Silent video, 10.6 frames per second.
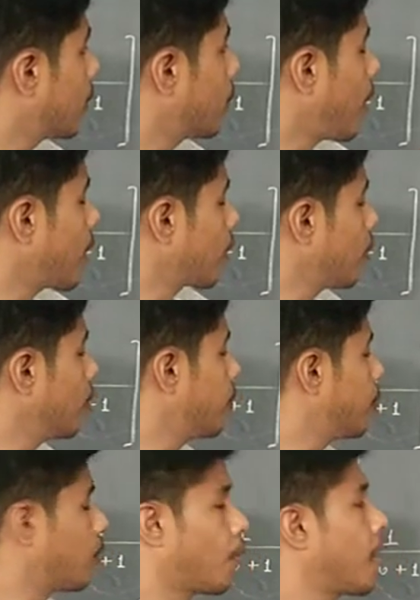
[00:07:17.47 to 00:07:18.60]
1
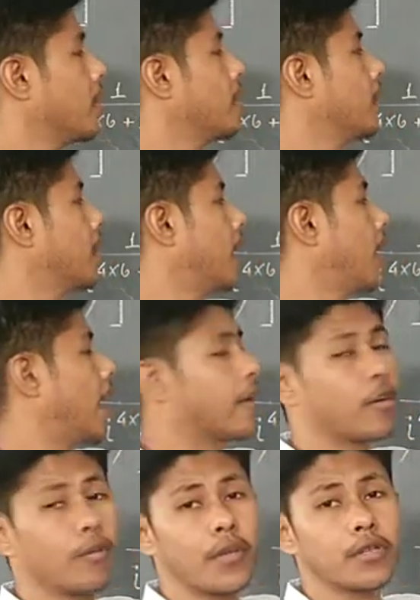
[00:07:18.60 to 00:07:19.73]
cube 1, I
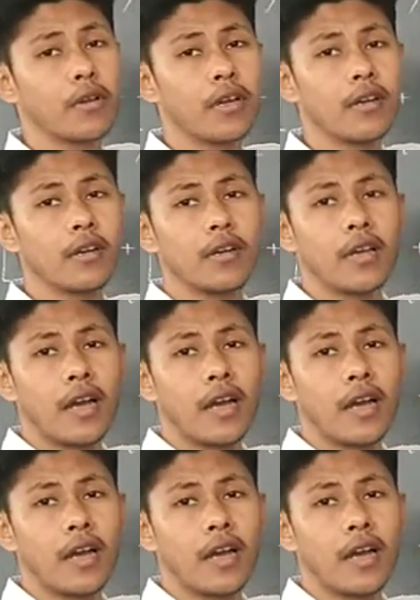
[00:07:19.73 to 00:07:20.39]
cube means what?